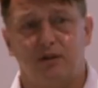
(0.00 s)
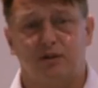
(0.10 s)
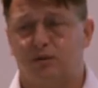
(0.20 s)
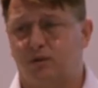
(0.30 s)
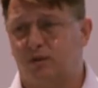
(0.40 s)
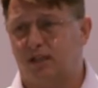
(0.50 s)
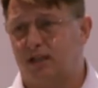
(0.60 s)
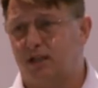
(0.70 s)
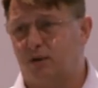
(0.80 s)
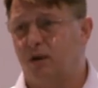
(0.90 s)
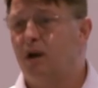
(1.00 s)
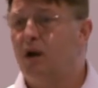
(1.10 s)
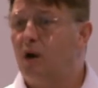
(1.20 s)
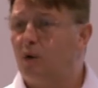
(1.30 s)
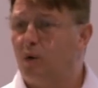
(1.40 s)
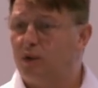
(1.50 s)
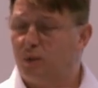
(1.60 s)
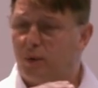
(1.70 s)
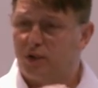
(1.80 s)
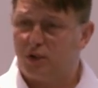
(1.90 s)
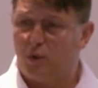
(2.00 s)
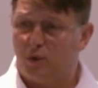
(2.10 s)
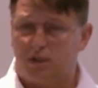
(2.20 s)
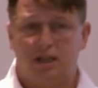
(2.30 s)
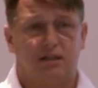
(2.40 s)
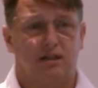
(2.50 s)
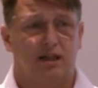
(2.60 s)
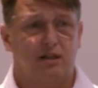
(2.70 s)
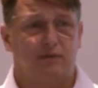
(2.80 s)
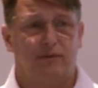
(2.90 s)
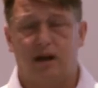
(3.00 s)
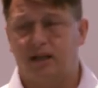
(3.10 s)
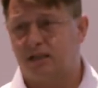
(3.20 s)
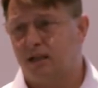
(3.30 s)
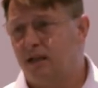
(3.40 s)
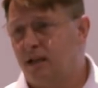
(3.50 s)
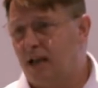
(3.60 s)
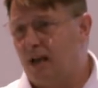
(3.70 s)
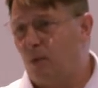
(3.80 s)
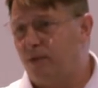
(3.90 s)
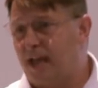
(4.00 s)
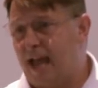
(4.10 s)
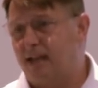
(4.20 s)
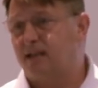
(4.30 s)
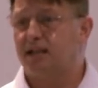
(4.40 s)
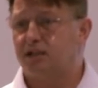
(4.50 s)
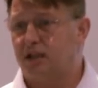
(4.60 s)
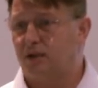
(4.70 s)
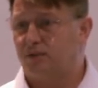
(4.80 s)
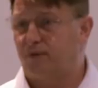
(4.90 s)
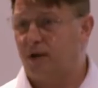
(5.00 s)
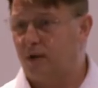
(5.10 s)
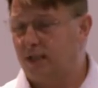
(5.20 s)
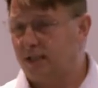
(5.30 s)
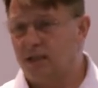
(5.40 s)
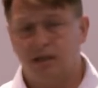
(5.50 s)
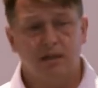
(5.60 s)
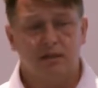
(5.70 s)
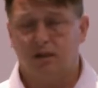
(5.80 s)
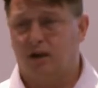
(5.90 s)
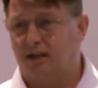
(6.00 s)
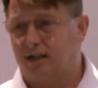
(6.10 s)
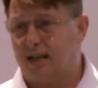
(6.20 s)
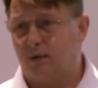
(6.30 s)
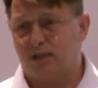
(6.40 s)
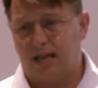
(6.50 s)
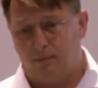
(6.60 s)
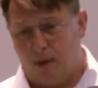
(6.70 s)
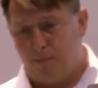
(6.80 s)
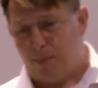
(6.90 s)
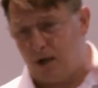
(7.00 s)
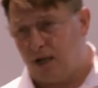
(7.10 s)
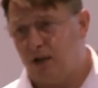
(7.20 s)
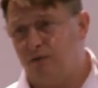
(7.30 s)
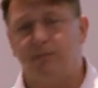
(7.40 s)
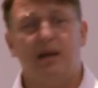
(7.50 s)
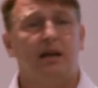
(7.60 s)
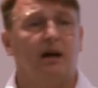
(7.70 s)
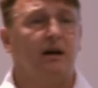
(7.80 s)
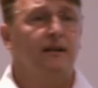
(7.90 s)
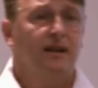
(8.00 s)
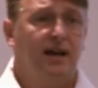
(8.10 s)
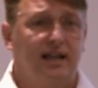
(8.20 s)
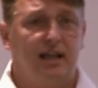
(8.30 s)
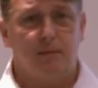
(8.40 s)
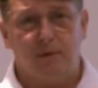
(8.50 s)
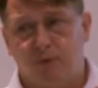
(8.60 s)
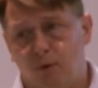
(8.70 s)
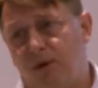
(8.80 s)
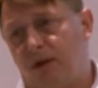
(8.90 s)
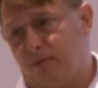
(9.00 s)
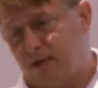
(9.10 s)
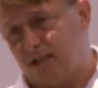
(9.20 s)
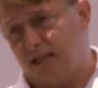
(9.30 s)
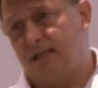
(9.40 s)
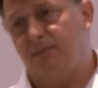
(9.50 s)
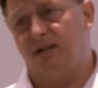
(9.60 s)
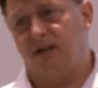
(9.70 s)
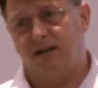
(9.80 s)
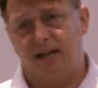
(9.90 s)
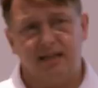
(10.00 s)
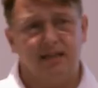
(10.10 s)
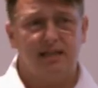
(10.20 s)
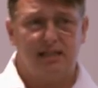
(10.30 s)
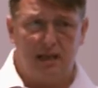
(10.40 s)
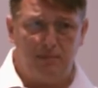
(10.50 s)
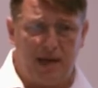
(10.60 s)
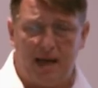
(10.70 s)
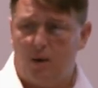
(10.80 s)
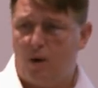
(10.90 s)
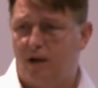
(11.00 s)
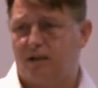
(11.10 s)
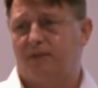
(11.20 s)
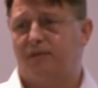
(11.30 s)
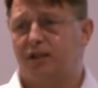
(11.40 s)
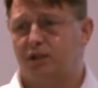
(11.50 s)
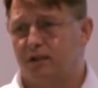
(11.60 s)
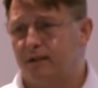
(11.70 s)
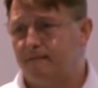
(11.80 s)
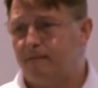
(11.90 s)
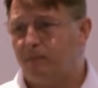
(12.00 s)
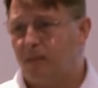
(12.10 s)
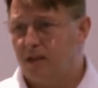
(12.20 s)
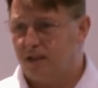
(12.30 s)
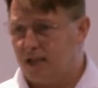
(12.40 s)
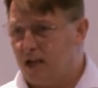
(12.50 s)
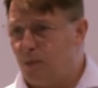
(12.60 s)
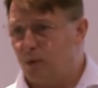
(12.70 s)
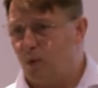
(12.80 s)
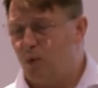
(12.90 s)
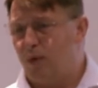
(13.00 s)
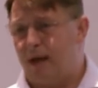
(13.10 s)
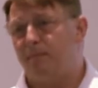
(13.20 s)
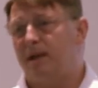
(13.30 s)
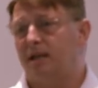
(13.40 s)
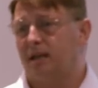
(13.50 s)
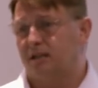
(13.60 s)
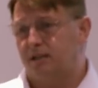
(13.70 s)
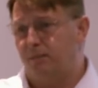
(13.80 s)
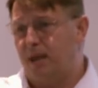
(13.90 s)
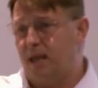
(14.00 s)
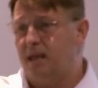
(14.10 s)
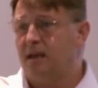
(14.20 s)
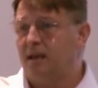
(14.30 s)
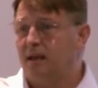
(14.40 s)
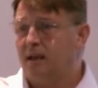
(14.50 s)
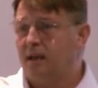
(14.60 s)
conversion tools, etc., according to what the source destination file is and what the end destination file is. So I can now take my bucket of media, and it could be 4x3, 16:9, NTSC, PAL, high definition, and I say I want all that media to be